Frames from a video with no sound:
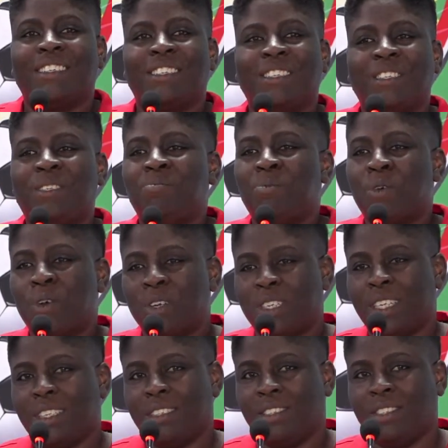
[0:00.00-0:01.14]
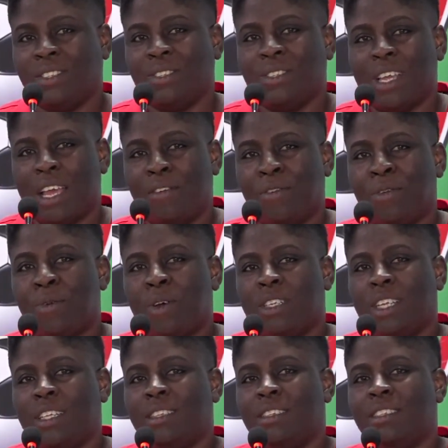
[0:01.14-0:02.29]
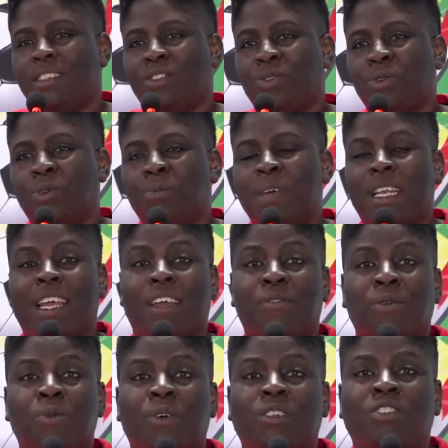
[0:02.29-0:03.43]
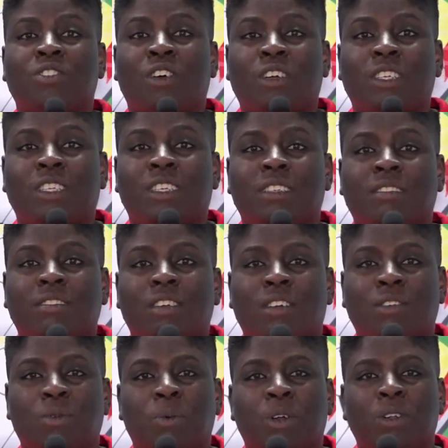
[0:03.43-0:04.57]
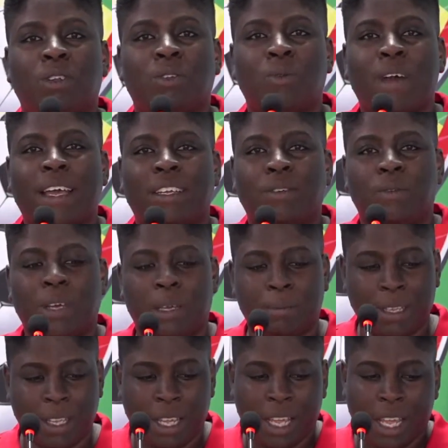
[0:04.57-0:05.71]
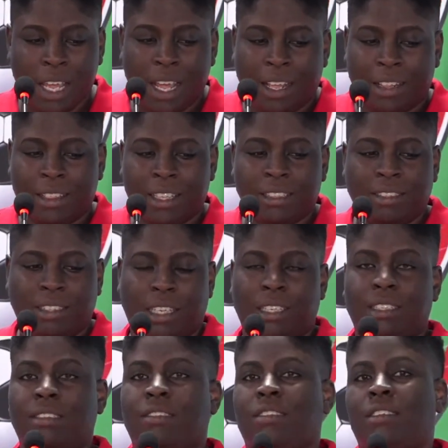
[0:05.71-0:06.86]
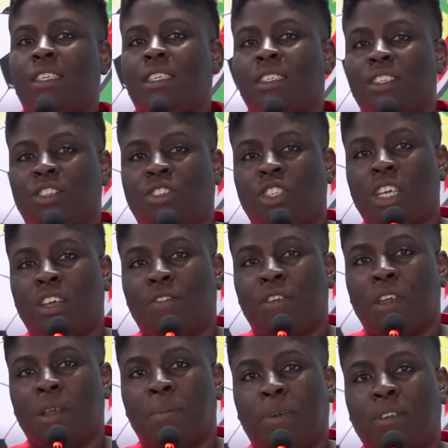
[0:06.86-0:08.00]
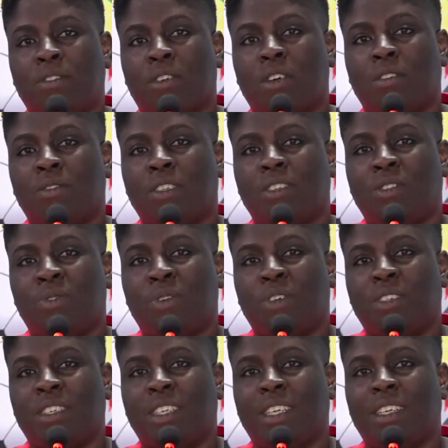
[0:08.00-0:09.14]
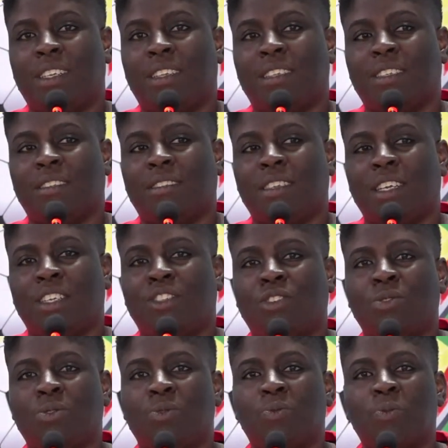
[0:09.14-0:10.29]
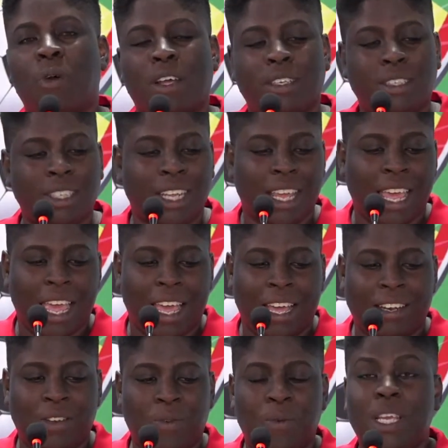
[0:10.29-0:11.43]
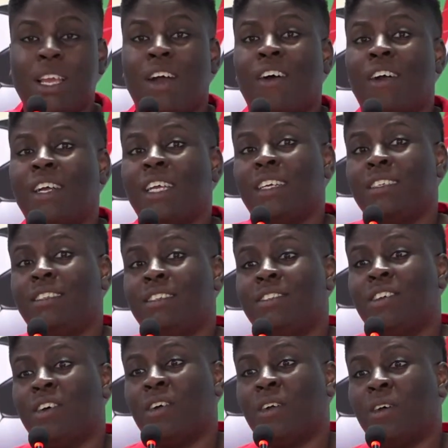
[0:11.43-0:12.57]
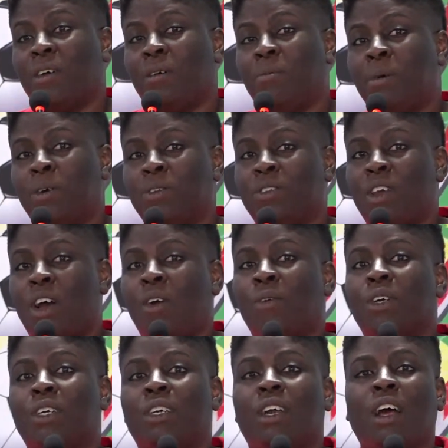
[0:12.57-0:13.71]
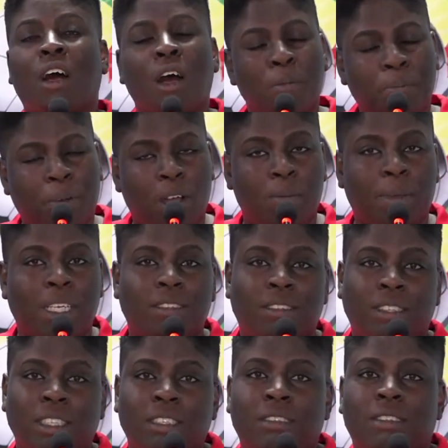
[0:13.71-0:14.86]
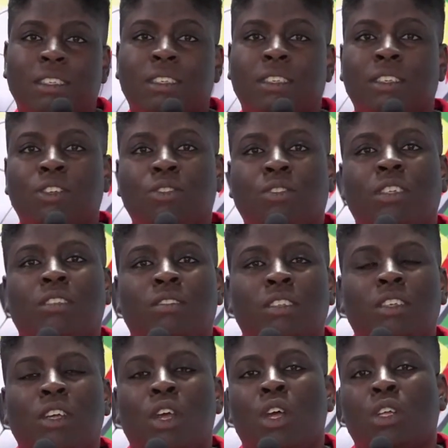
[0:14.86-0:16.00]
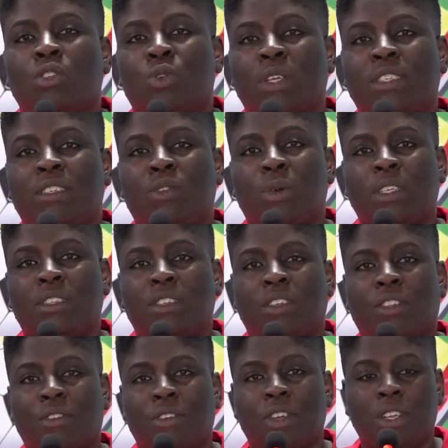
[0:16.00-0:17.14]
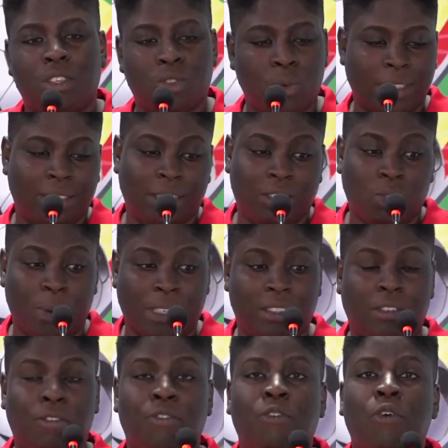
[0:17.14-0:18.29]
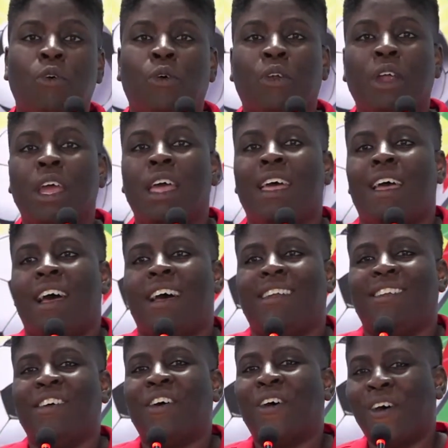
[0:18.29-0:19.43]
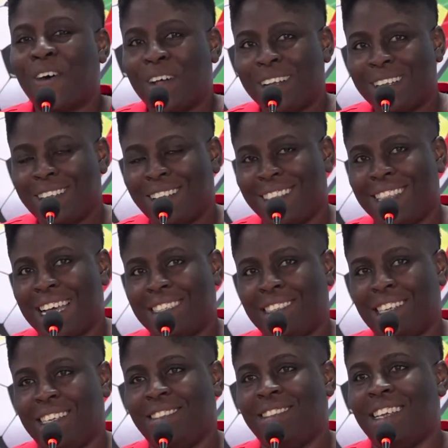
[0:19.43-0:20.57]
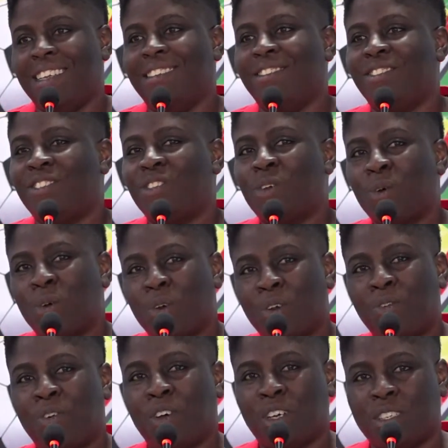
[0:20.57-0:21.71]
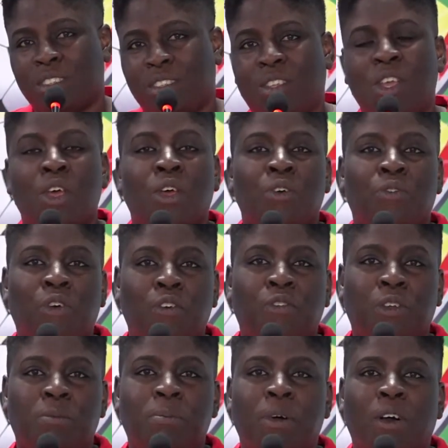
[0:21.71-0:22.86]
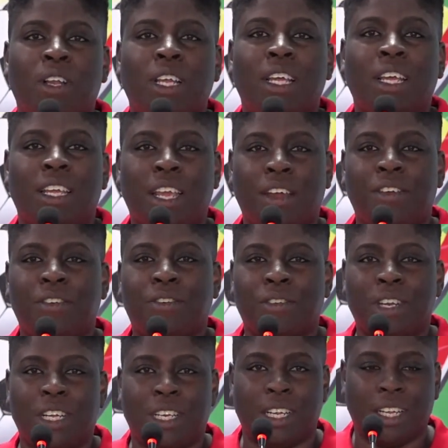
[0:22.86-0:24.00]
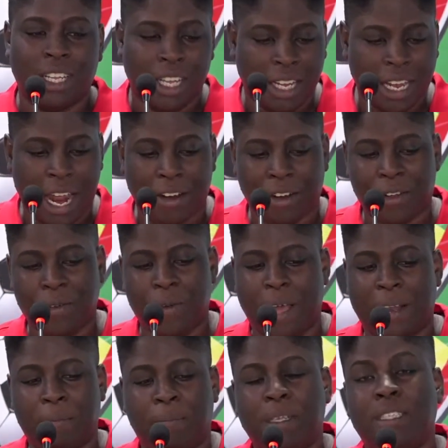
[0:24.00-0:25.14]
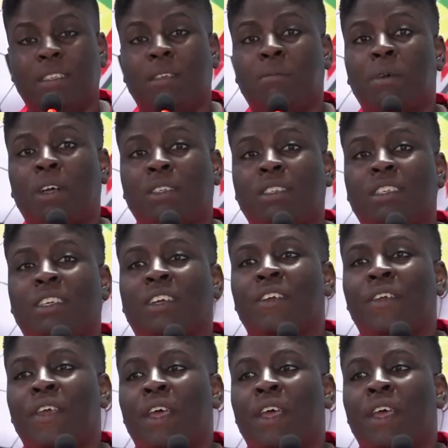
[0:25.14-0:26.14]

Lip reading: Good morning to everyone in this room and everyone joining us on the World Wide Web. This is the GFA press conference for today, Thursday, June 1, and we are here to talk about our upcoming season, the new season 2023-2024, and all that is in store for us for football here in Grenada, Carriacou, and Petite Martinique.